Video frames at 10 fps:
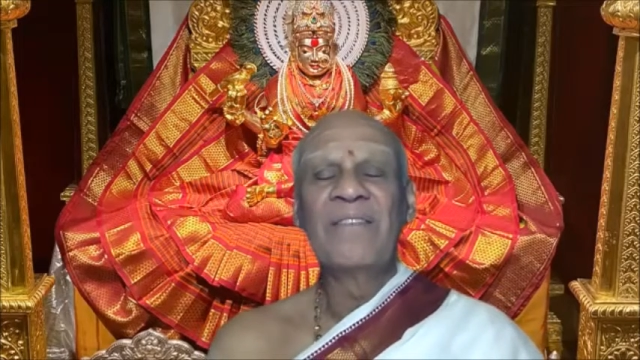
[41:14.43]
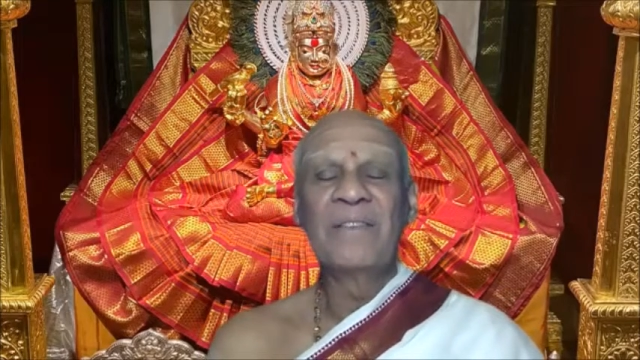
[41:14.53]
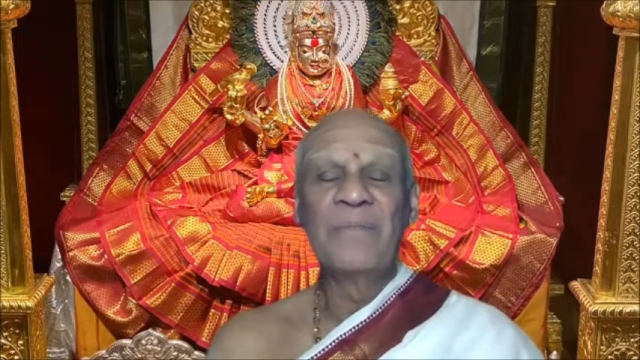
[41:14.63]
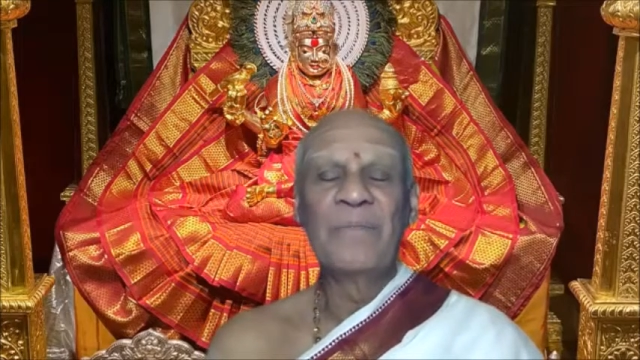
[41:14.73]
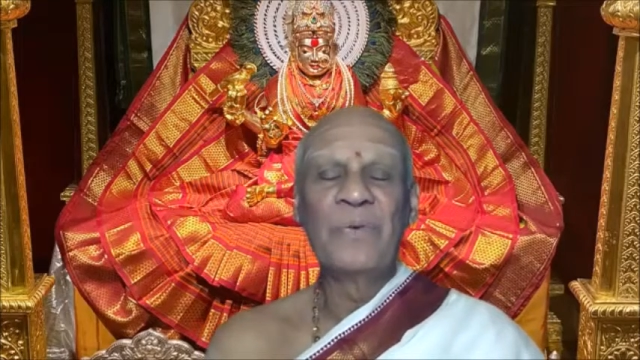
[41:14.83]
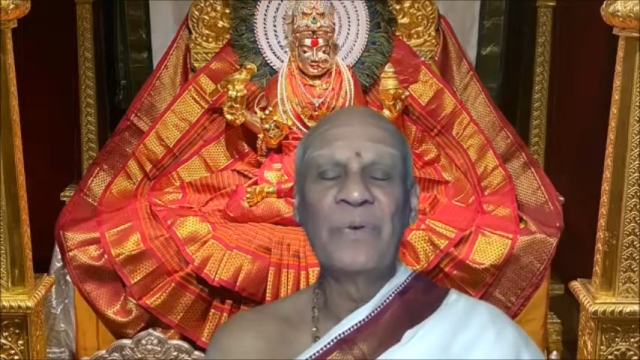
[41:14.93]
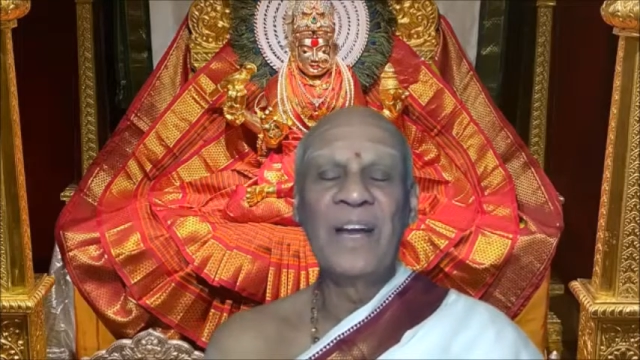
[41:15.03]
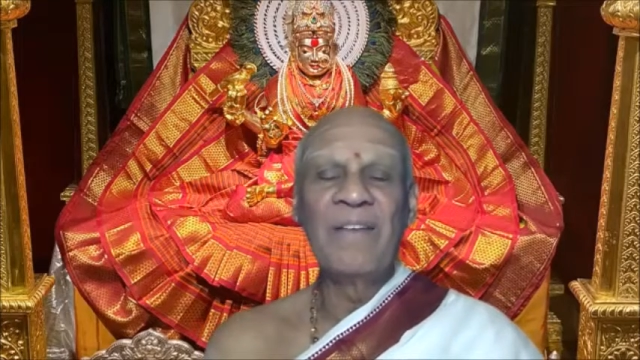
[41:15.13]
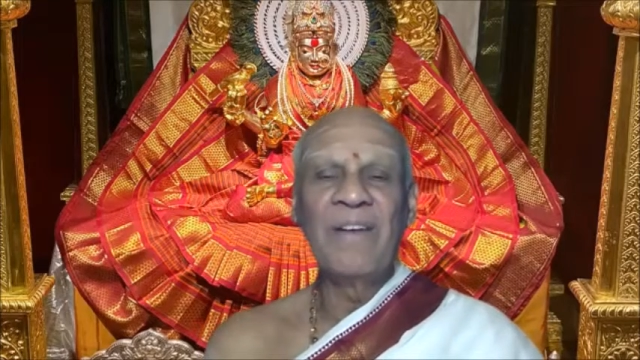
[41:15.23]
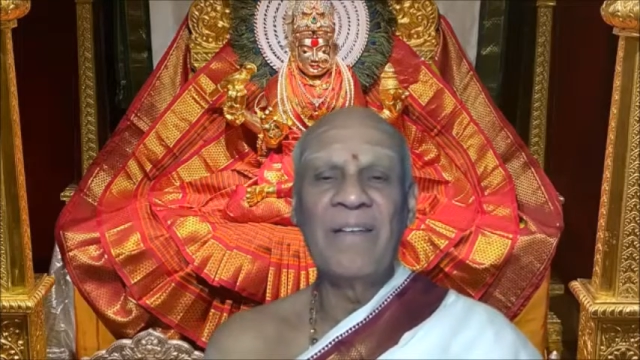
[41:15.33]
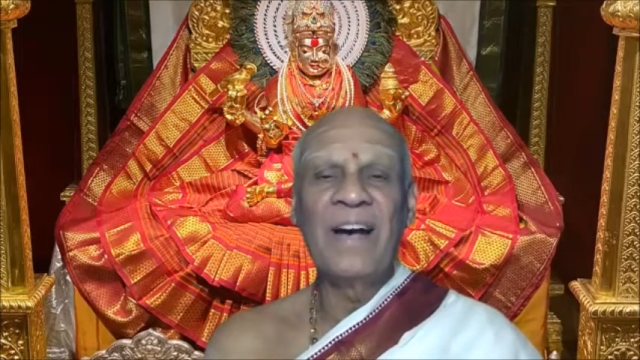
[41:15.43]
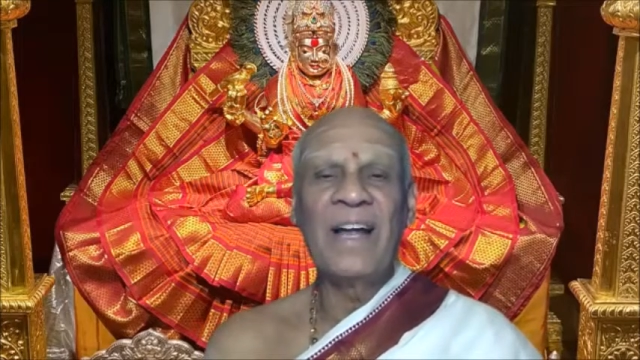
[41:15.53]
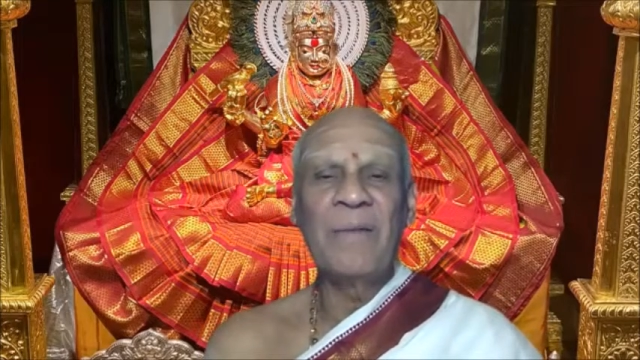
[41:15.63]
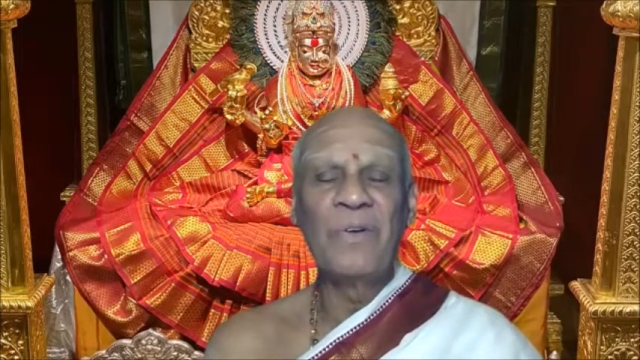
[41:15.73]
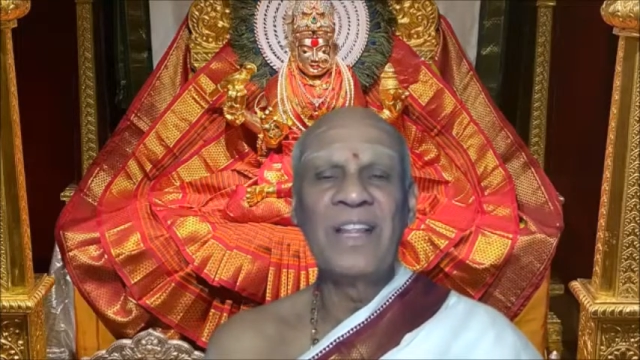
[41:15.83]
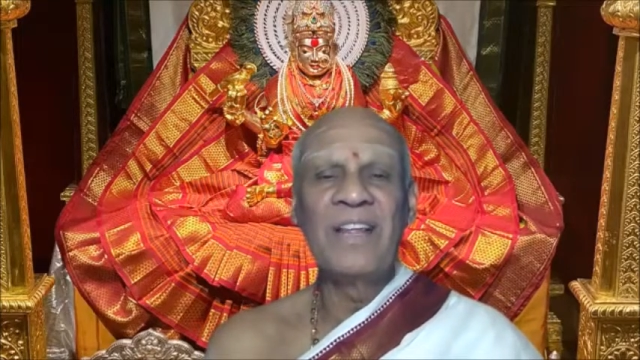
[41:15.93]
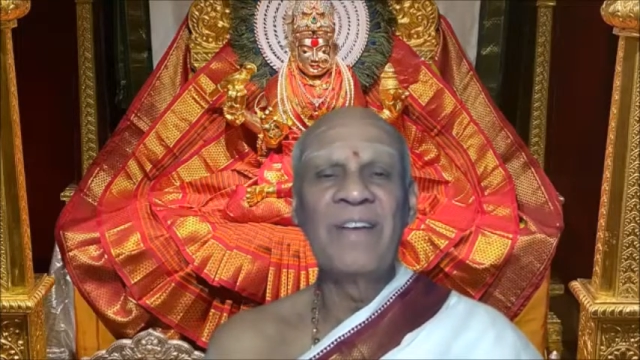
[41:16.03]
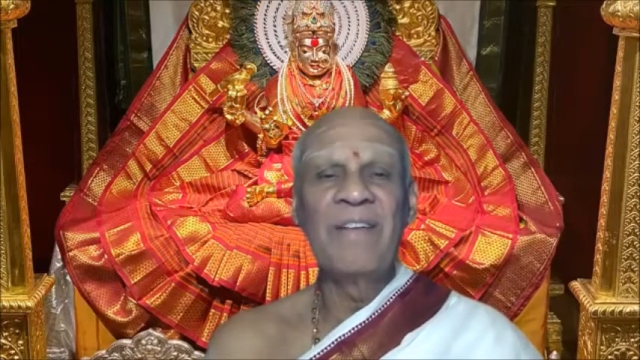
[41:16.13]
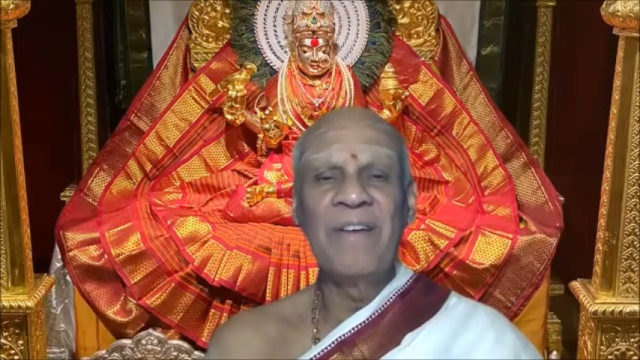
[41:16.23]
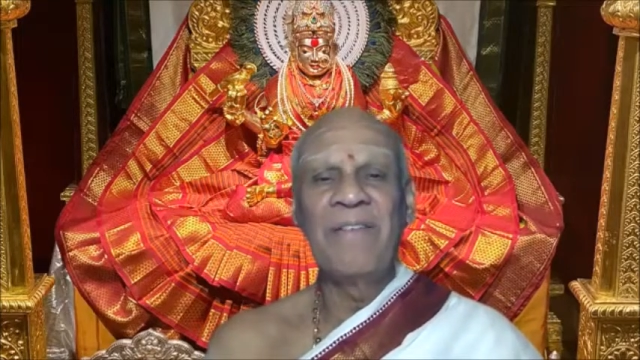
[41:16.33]
See, to get Vyavahara Mukti, we
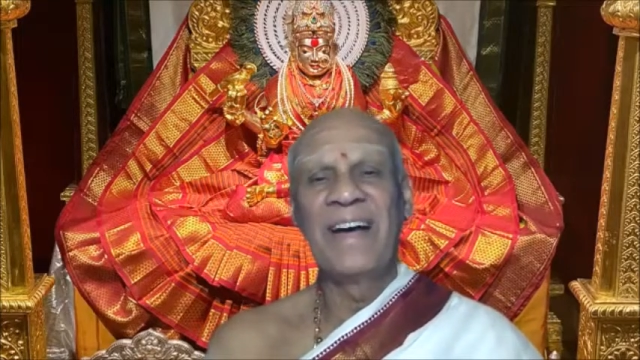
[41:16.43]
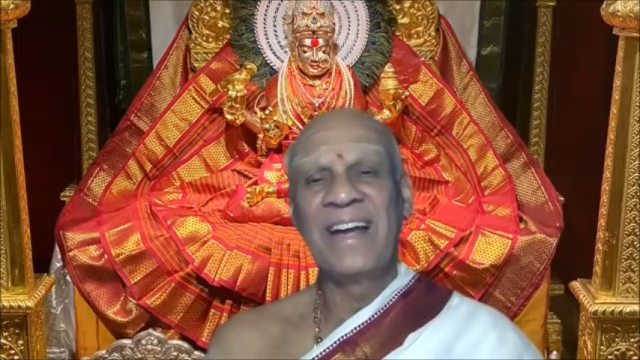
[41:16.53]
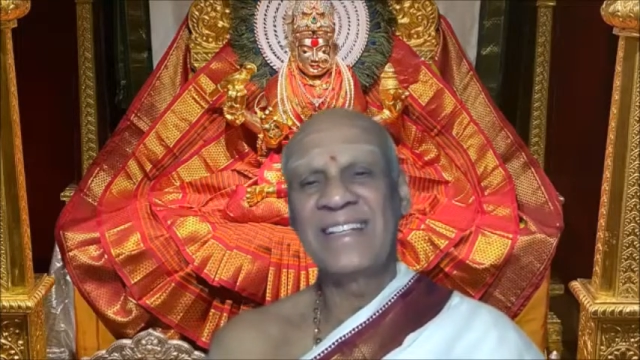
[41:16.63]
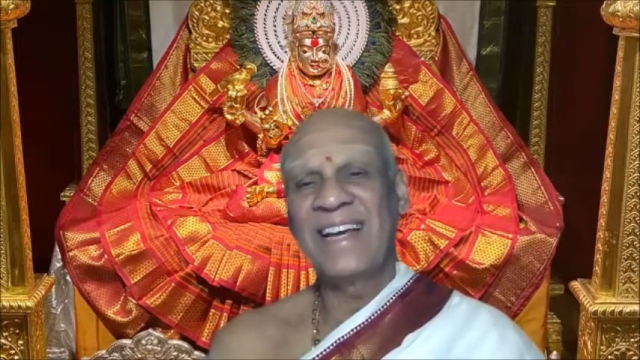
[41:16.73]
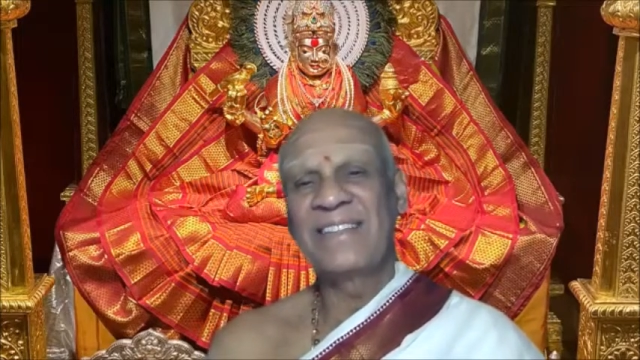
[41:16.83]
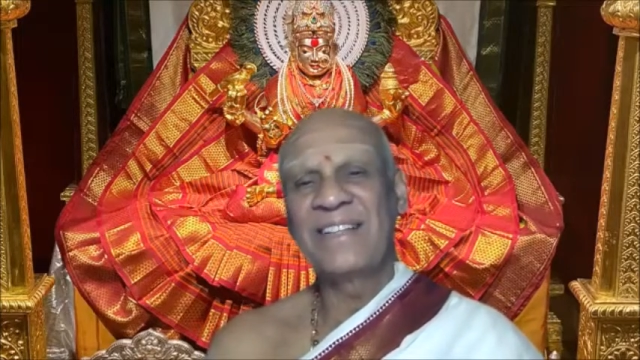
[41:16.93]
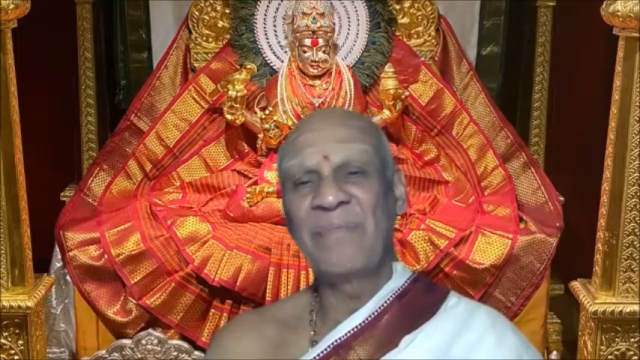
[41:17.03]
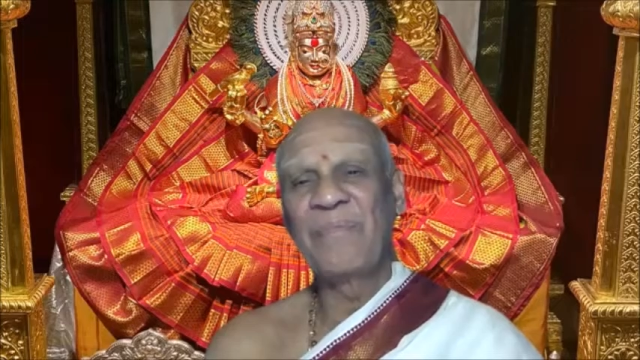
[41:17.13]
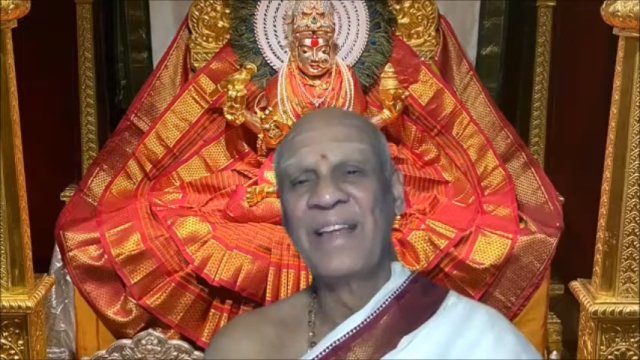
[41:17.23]
have Vyavahara Shastram.